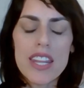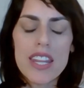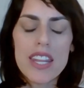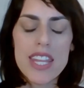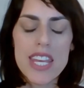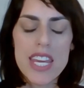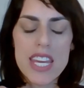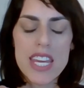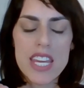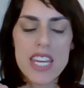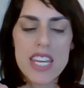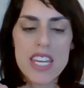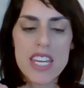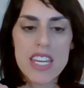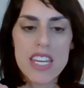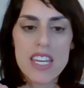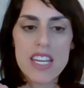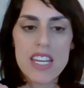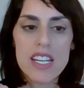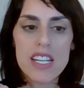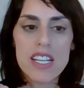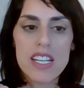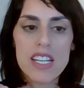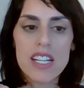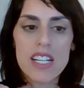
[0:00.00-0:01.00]

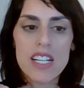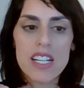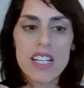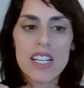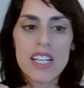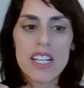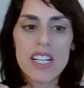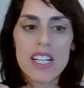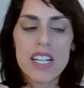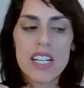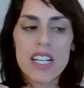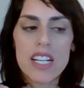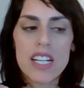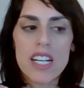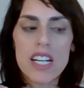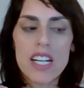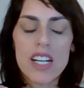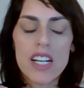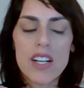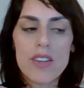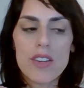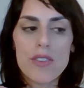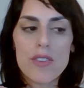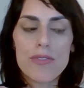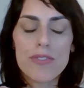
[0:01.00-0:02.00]
the
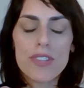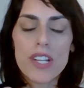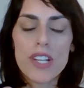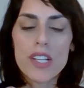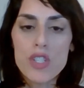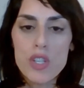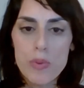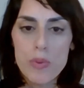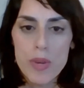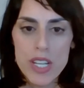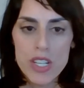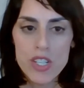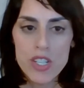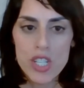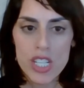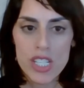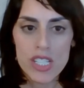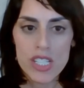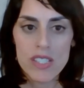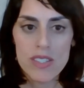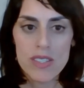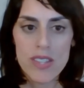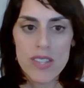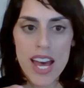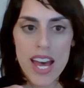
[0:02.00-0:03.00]

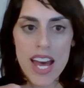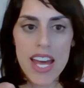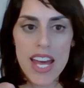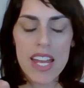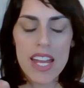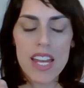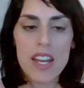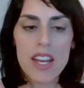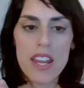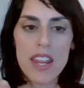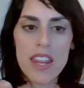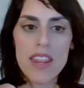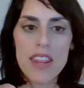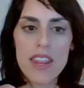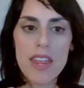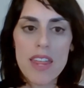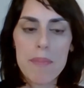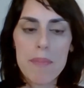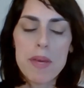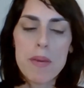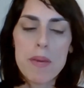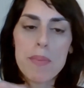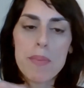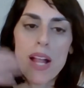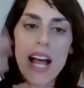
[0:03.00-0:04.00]
fluctuations that
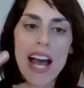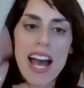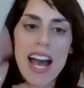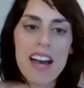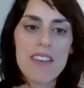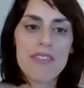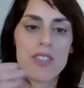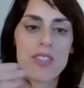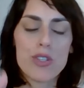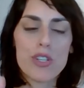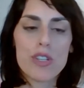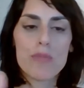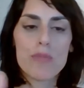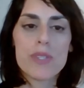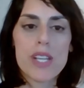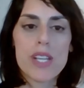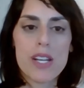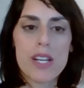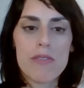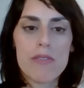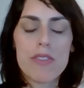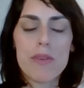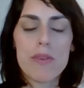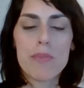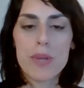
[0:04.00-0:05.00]
people have in terms
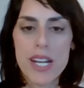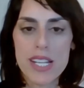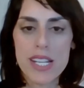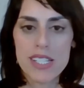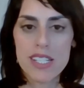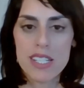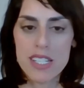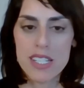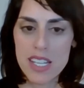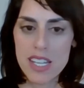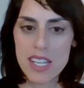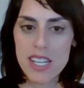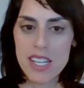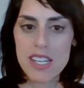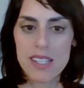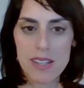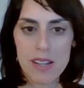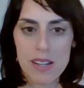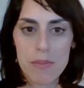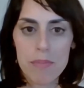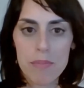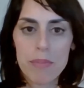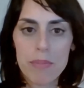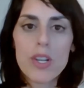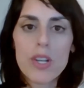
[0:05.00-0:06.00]
of the
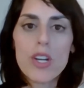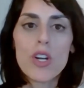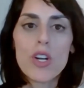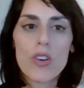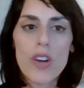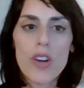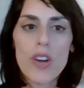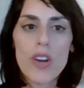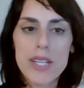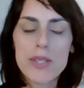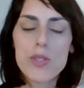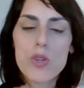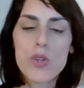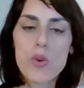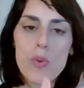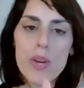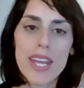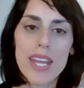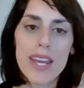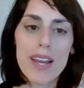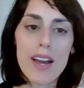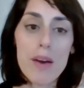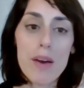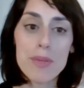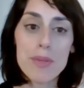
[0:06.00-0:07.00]
presenteeism, right? So when
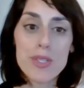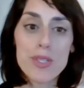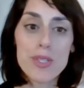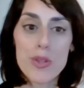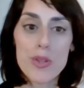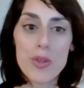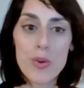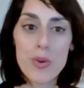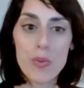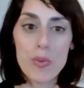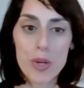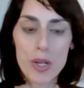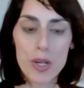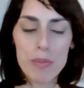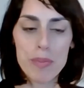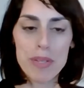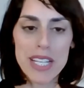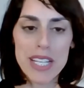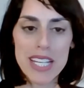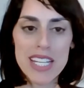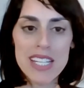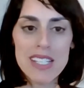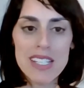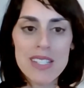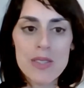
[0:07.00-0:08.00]
they come into the
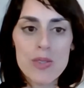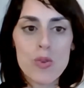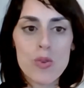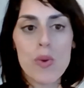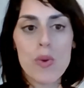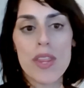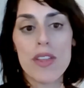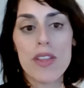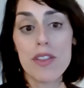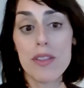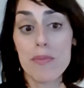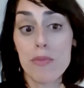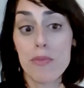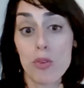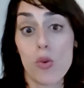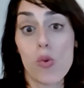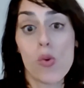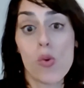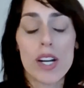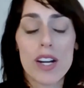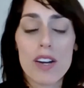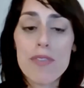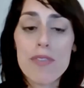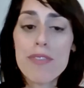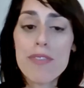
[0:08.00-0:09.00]
workplace, whether they're,
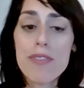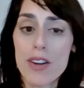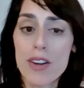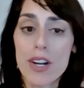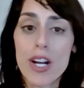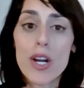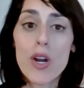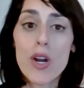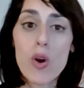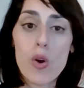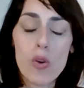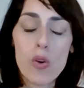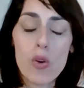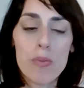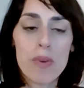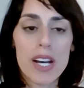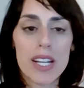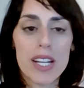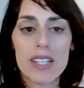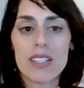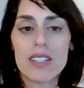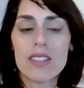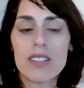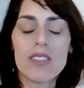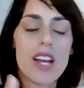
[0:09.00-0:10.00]
or if they're at
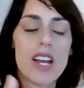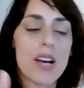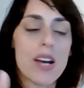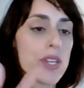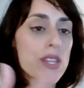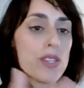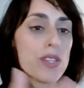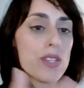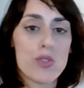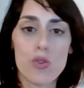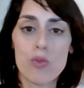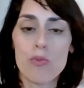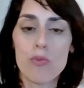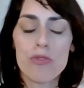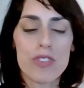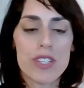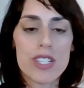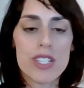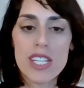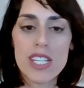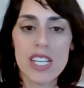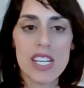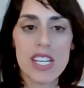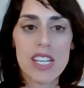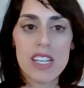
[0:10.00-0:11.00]
home with Zoom
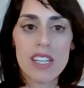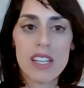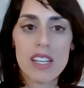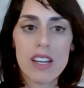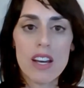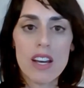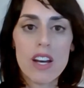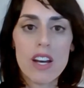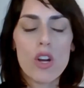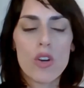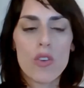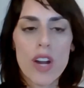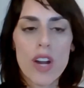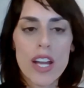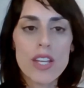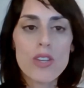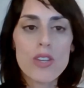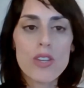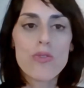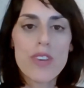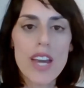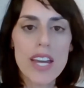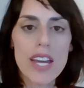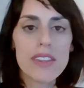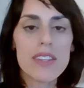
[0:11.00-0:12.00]
fatigue, right?
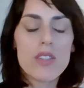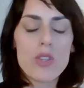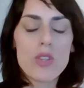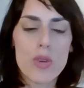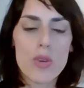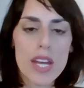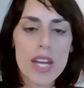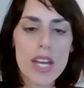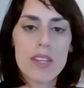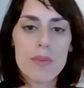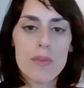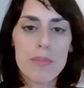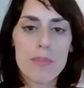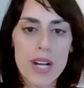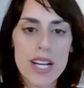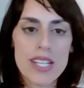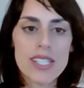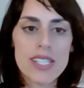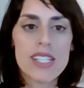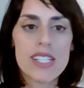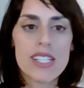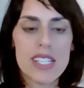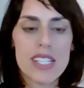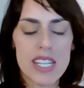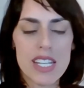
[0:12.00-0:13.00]
You get the
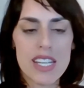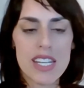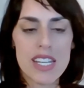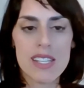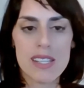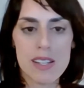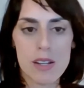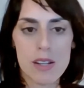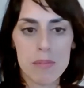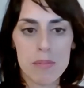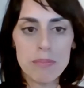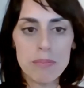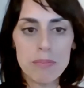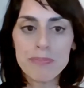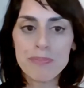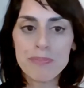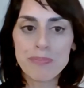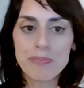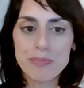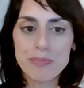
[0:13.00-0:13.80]
presenteeism